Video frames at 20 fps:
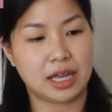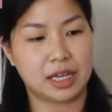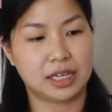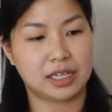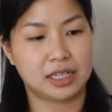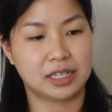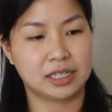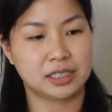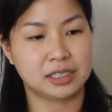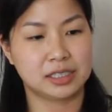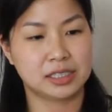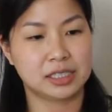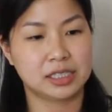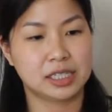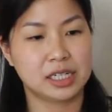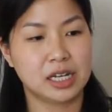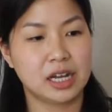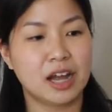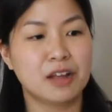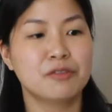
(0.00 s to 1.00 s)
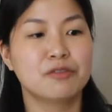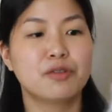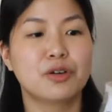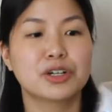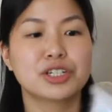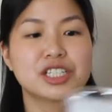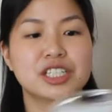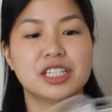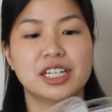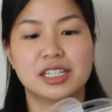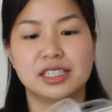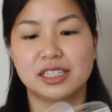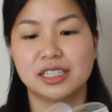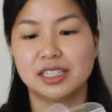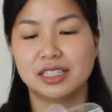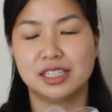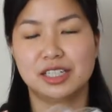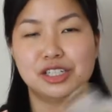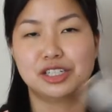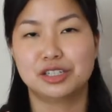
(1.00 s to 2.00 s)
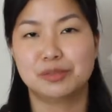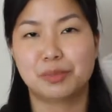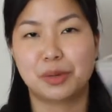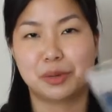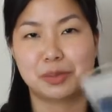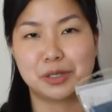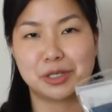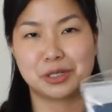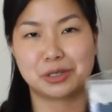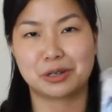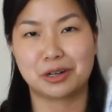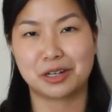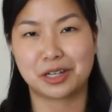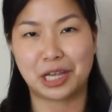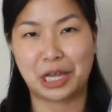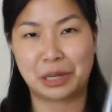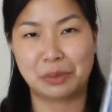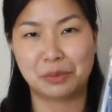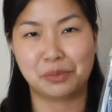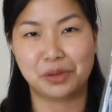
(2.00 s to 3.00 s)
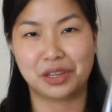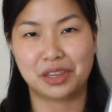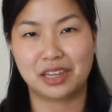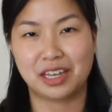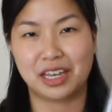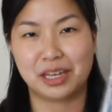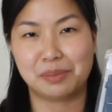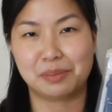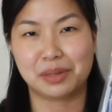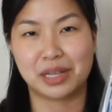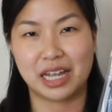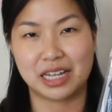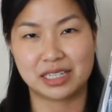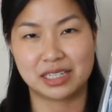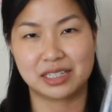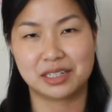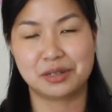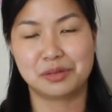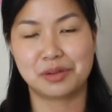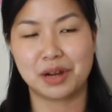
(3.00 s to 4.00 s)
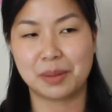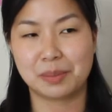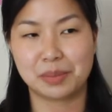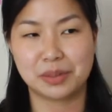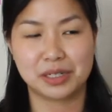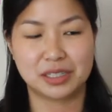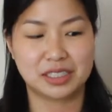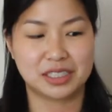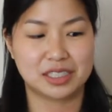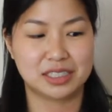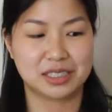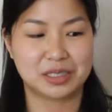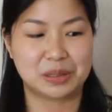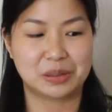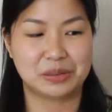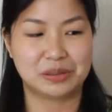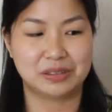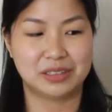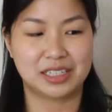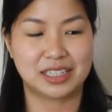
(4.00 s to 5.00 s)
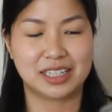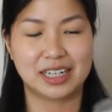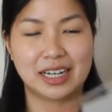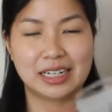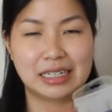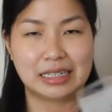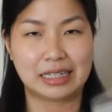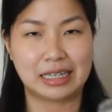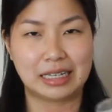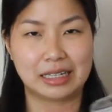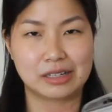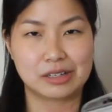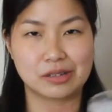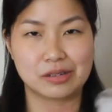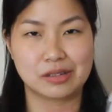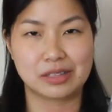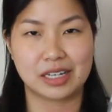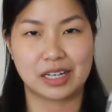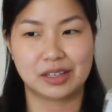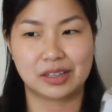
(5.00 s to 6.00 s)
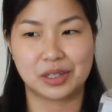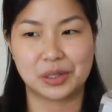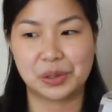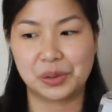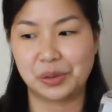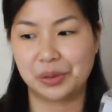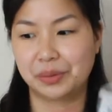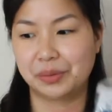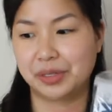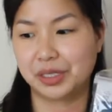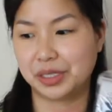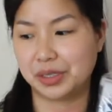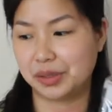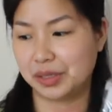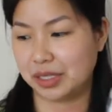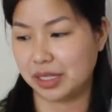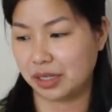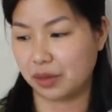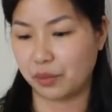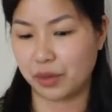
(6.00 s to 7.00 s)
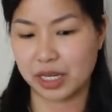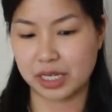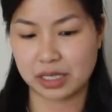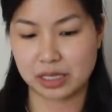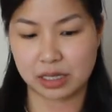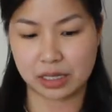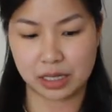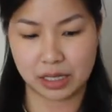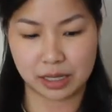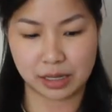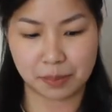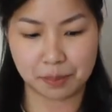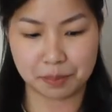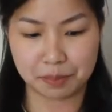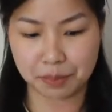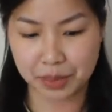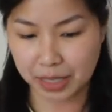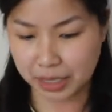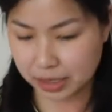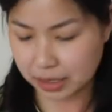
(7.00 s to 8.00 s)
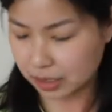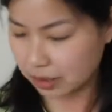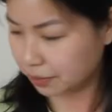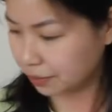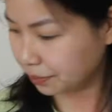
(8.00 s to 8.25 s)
And unfortunately, each boba straw came with a plastic wrap on it, so it kind of cancels out the whole reducing waste thing. But